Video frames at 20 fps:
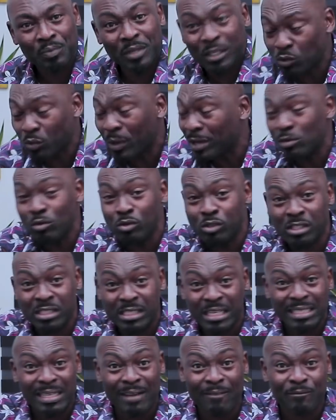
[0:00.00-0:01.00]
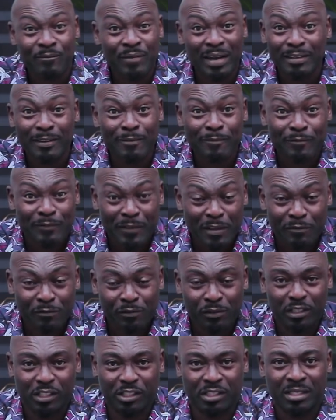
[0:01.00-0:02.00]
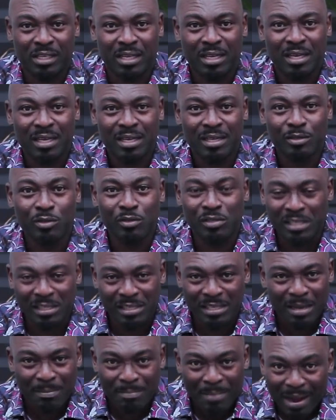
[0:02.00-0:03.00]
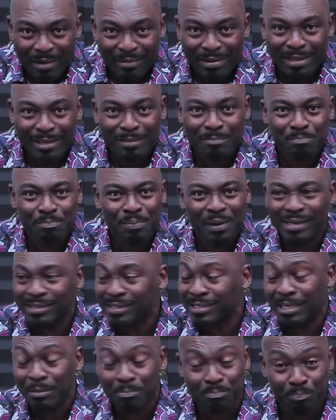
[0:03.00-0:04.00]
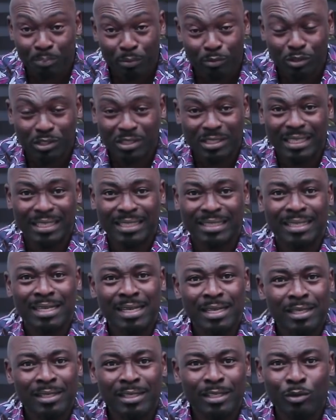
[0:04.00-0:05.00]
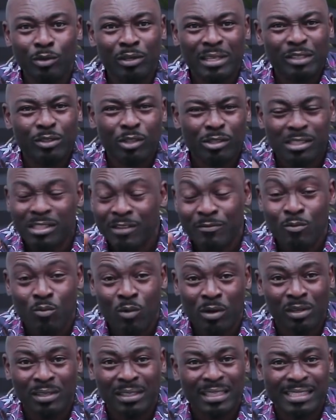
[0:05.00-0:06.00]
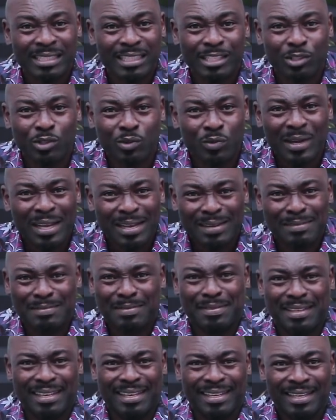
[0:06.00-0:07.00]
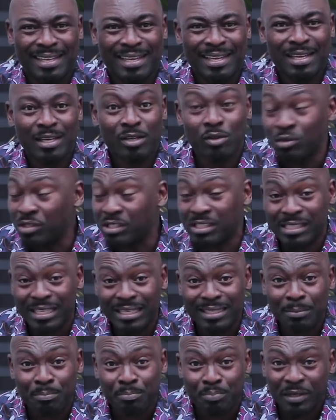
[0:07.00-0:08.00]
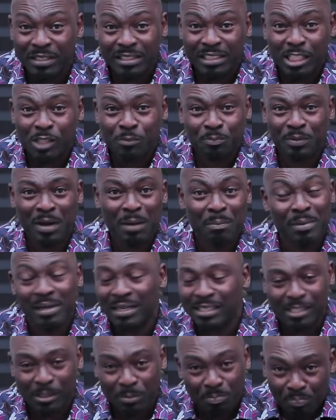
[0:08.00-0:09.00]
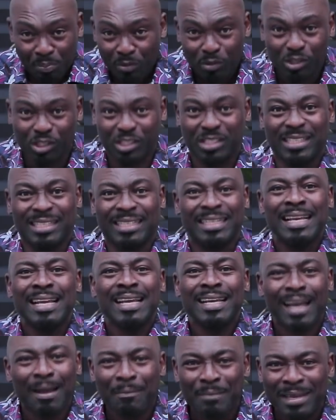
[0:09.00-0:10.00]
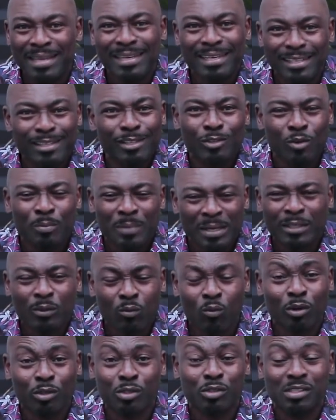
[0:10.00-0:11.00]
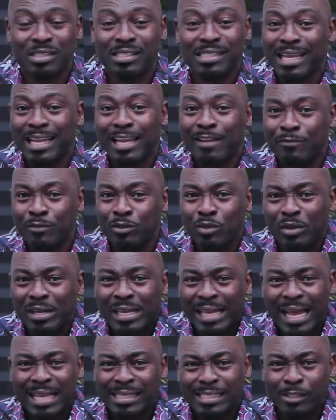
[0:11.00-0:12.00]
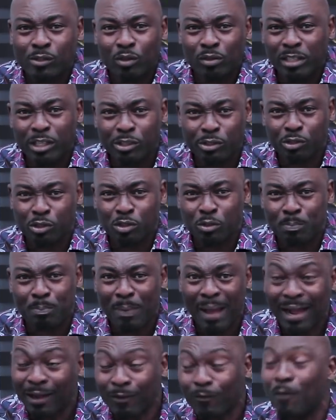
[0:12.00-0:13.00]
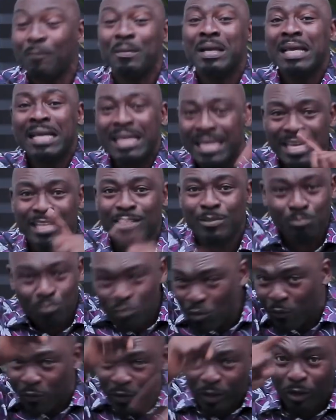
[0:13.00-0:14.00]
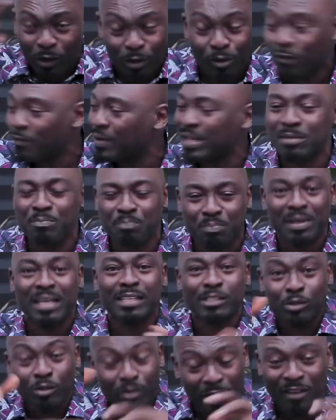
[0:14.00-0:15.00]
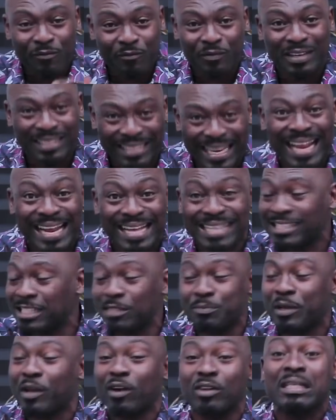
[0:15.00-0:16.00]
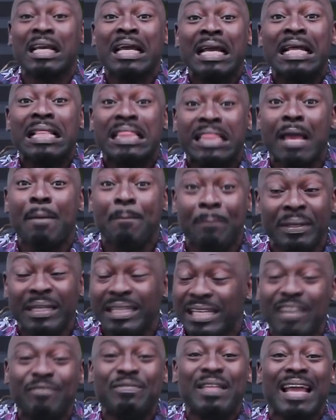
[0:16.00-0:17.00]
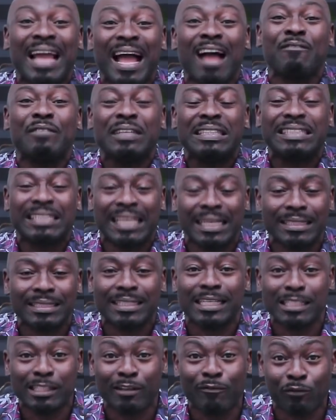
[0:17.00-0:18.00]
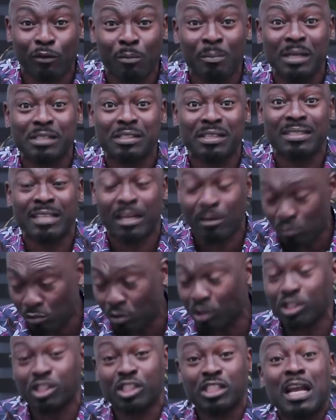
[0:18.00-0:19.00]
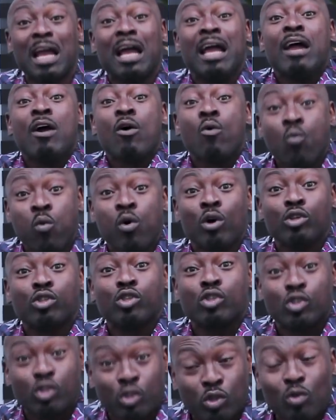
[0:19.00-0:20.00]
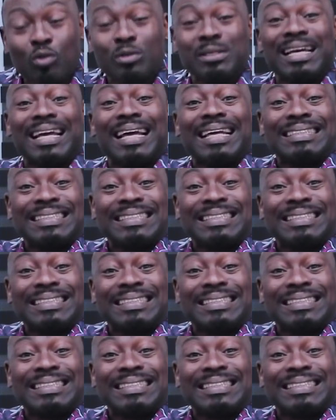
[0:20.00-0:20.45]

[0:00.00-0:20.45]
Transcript: That's why you see them very feverish. You see the American president pushing. He doesn't even want to listen to anything. You see the British Prime Minister pushing. I mean, no matter what you say, even though he has his own issues back home, he's moving all over the place looking for alliances because they believe they have intelligence information that Russia will soon